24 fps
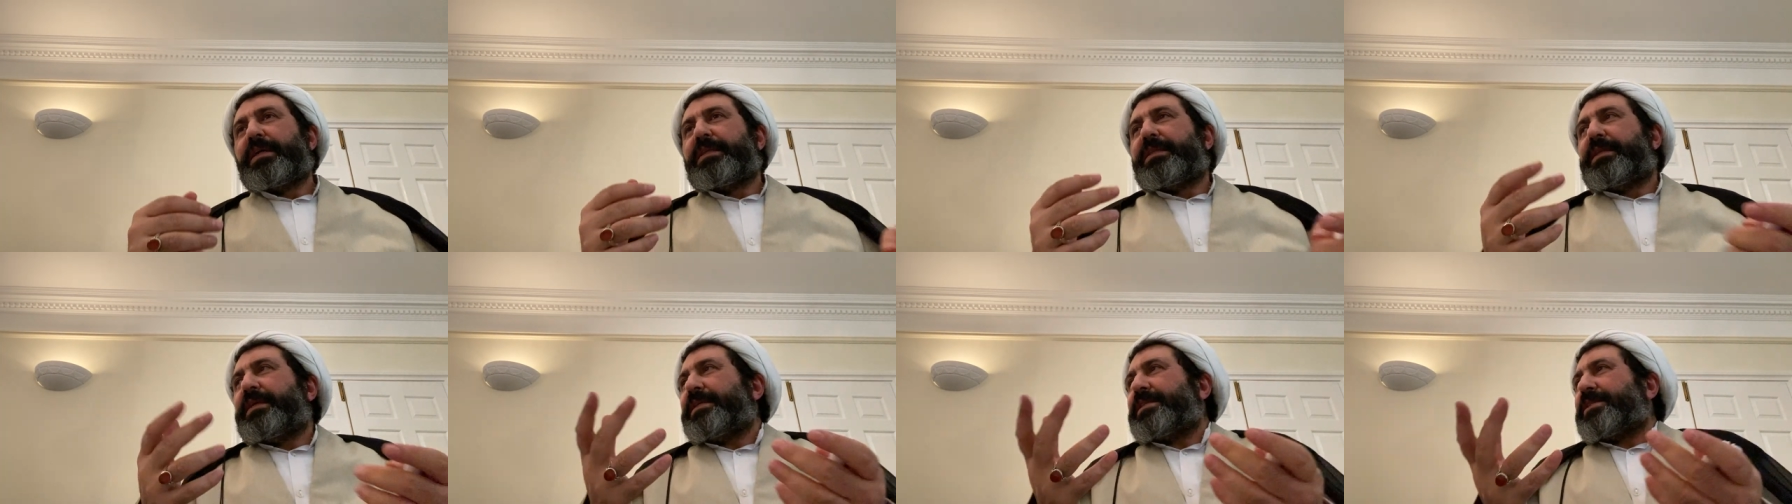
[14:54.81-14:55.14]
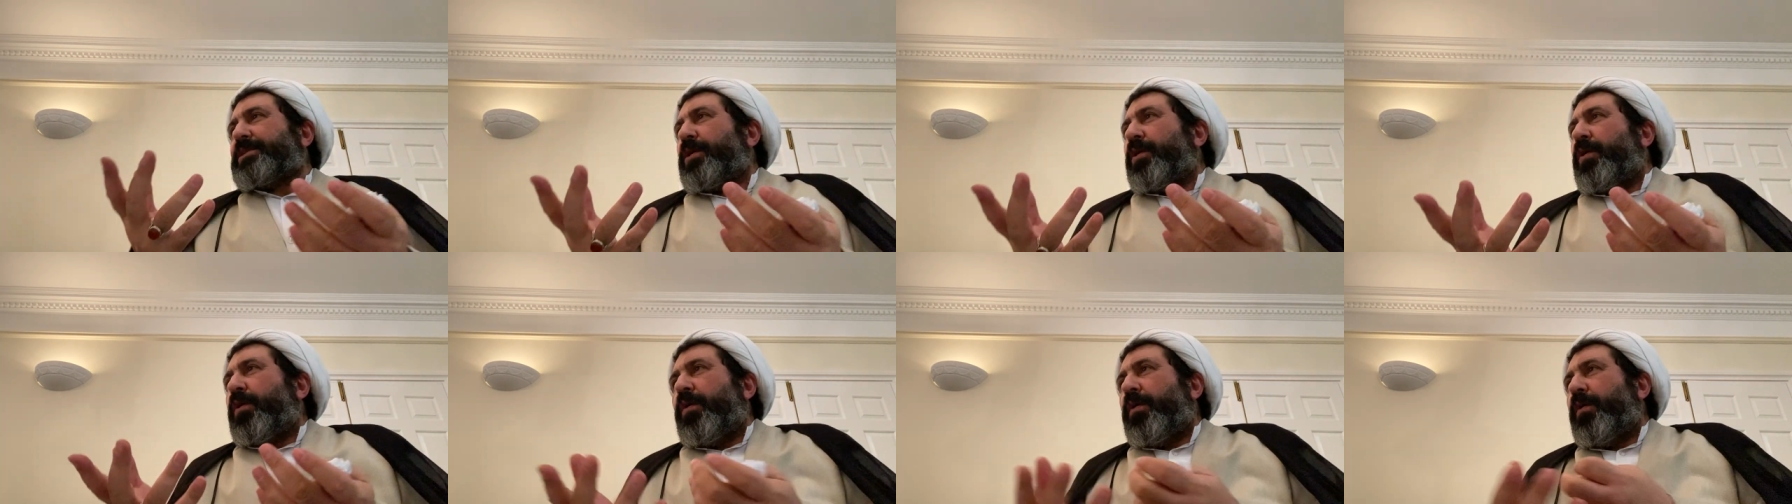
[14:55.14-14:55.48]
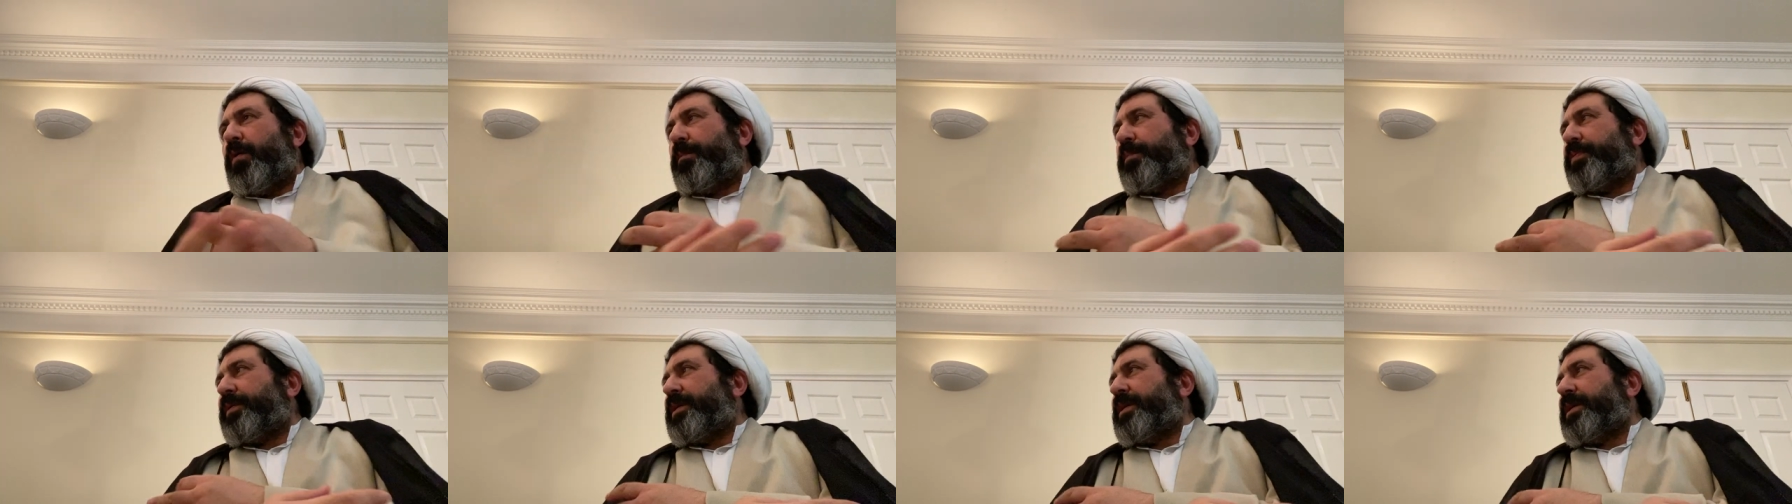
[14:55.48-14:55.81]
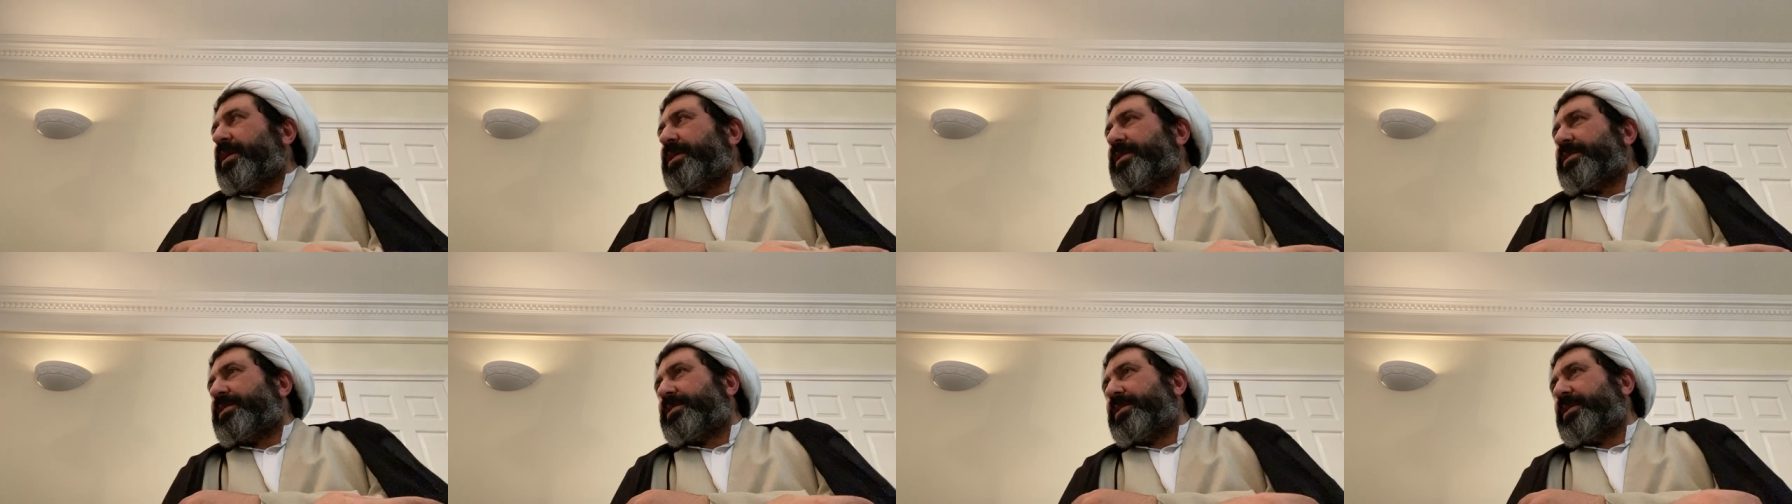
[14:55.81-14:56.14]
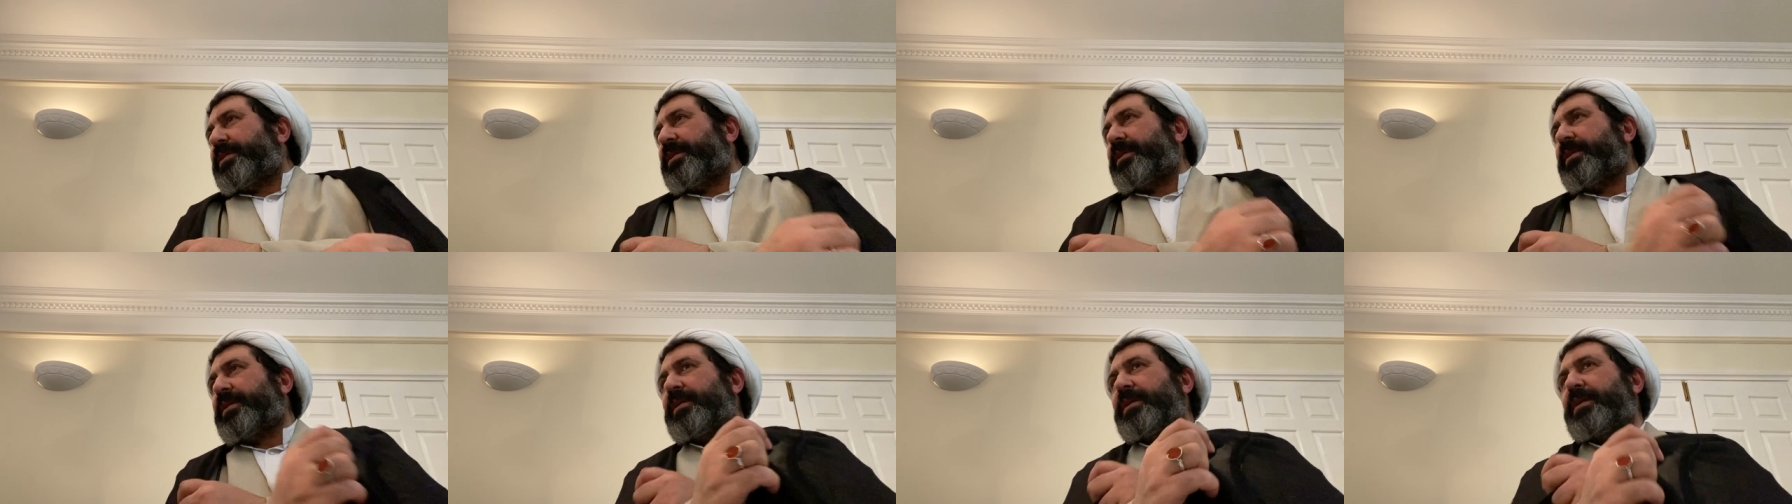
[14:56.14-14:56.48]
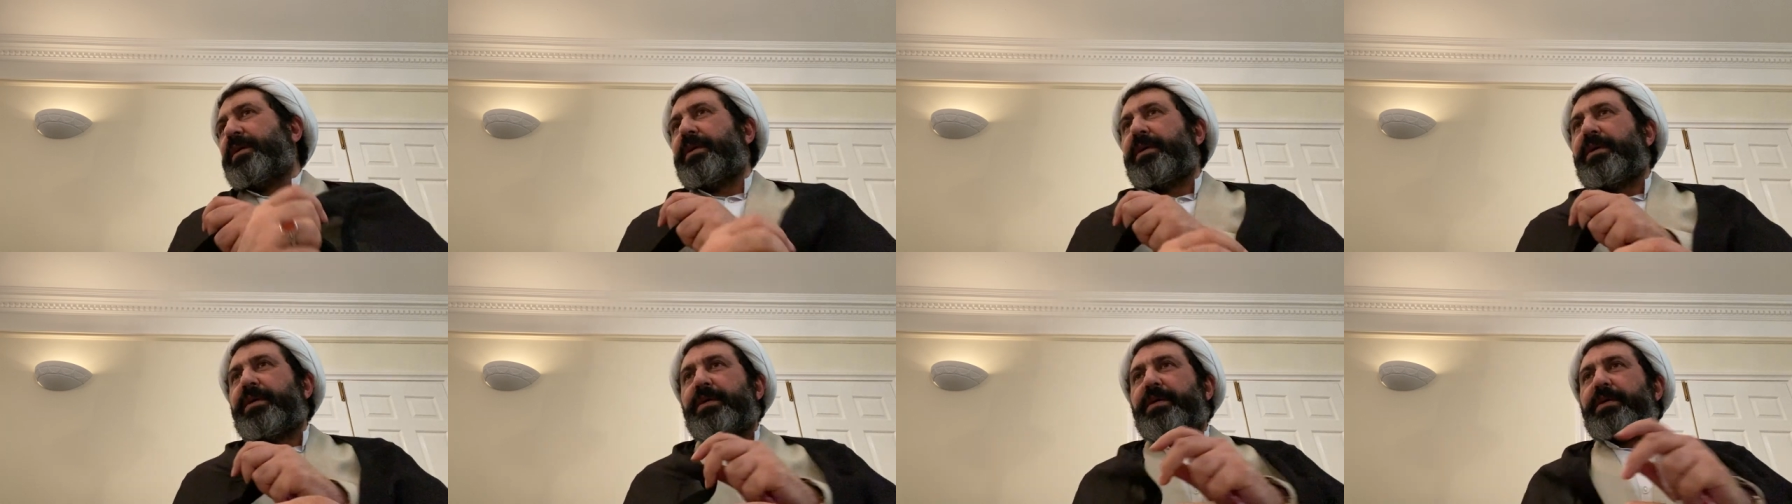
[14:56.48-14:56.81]
This hope is
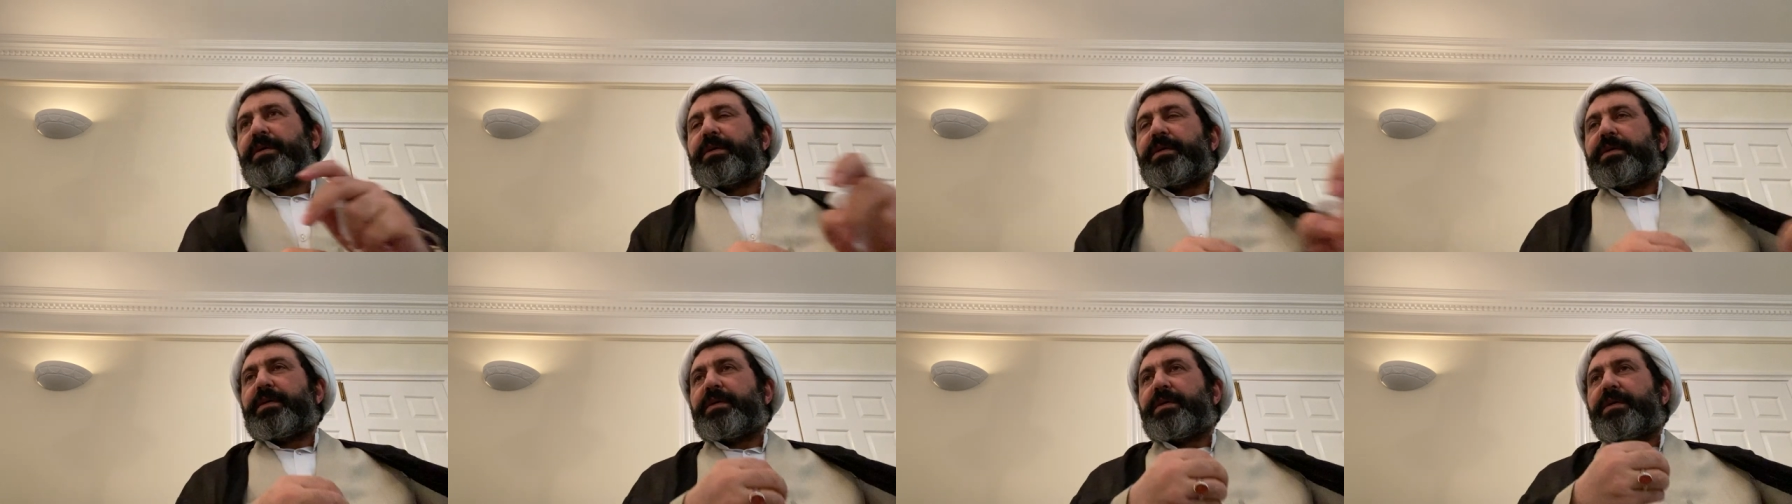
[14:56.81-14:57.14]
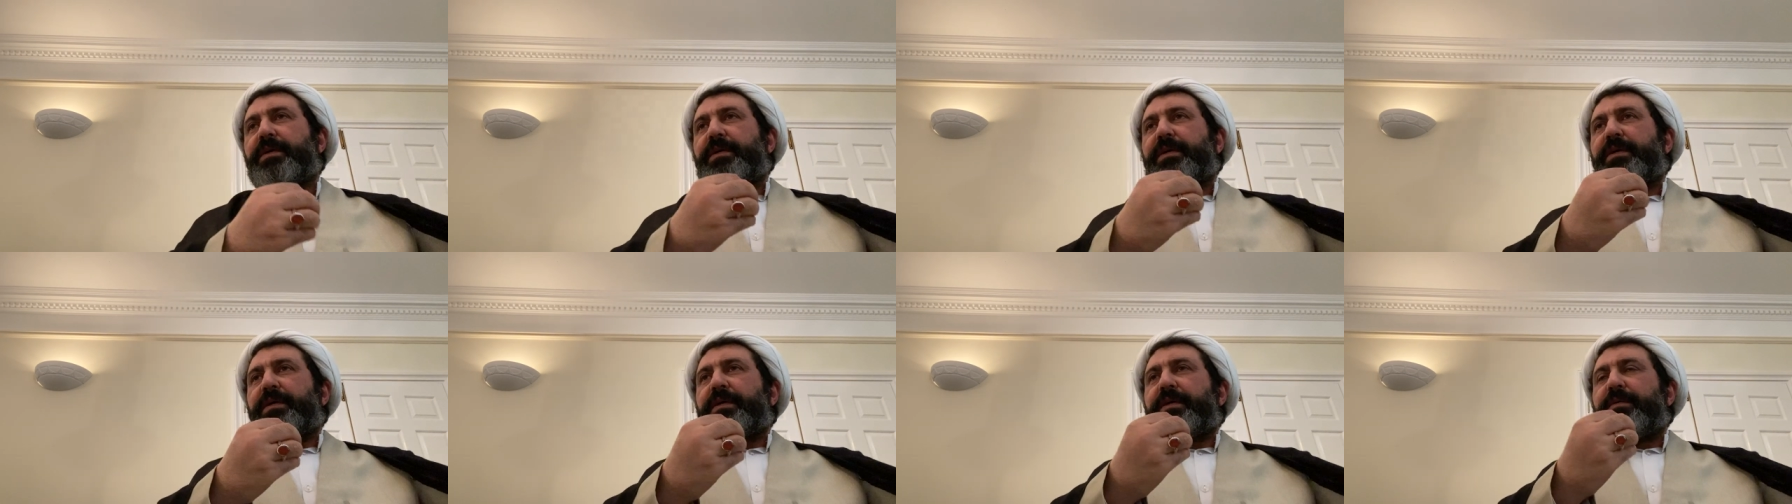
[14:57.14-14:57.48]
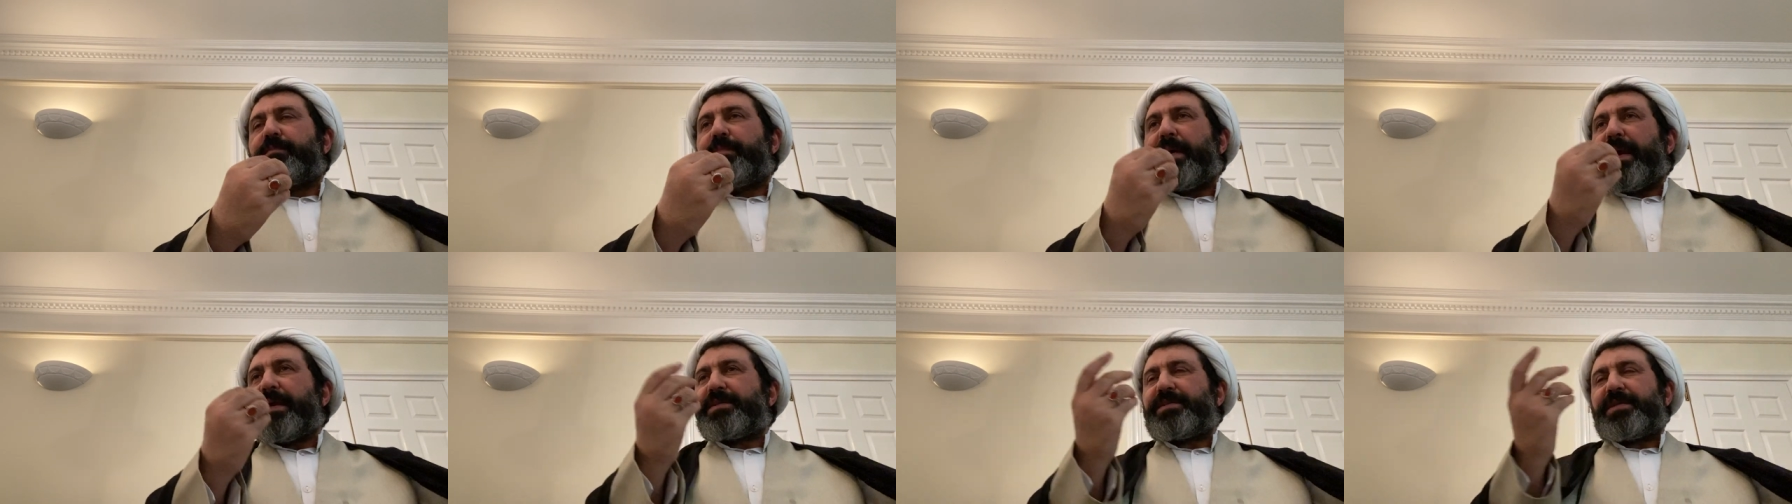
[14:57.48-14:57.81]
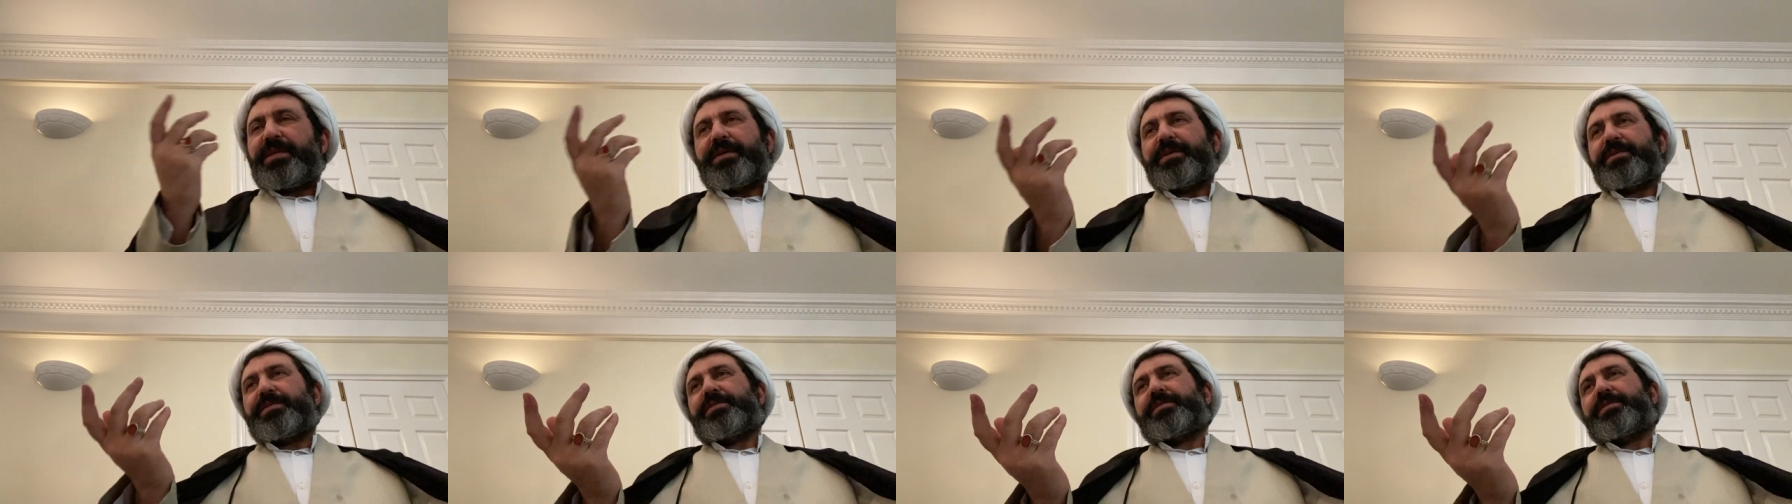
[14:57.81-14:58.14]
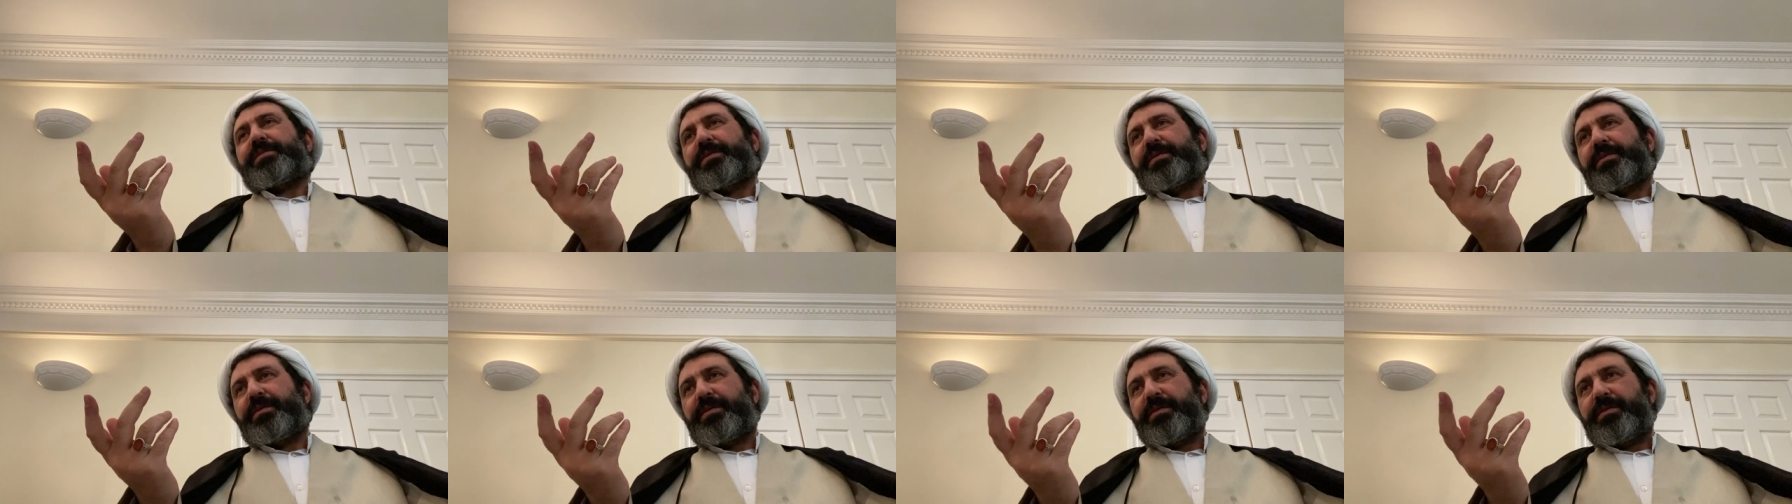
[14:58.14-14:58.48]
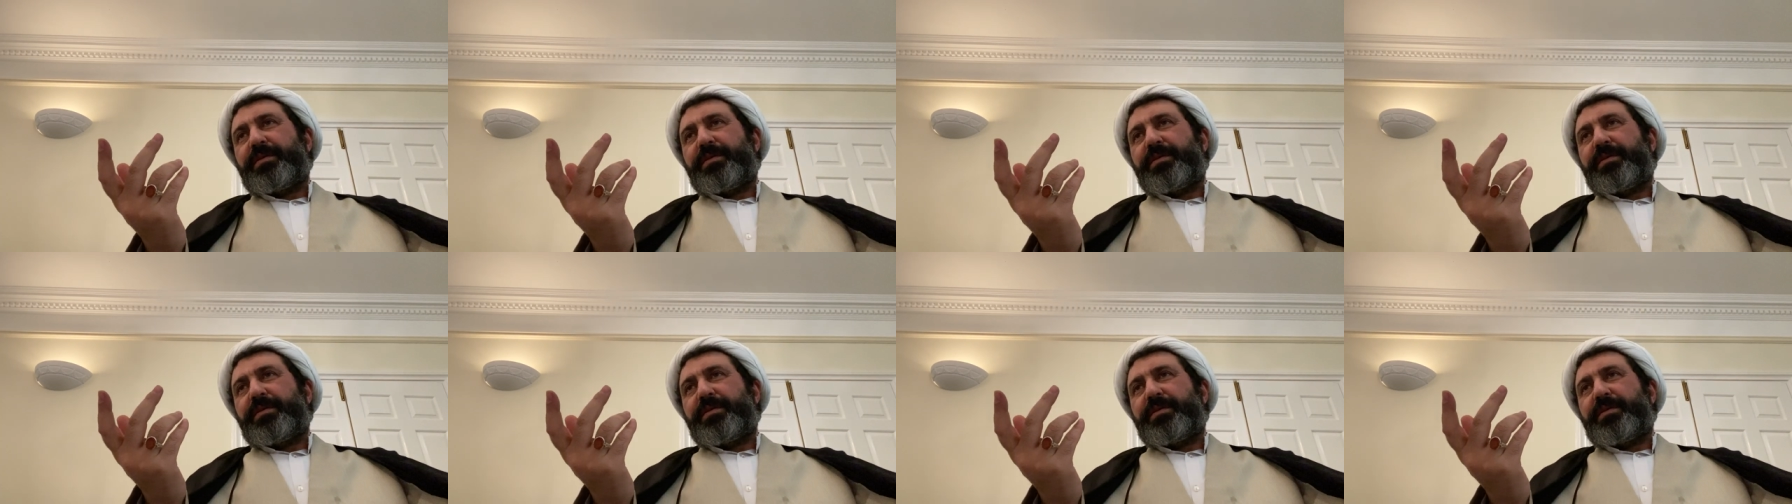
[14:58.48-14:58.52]
baseless.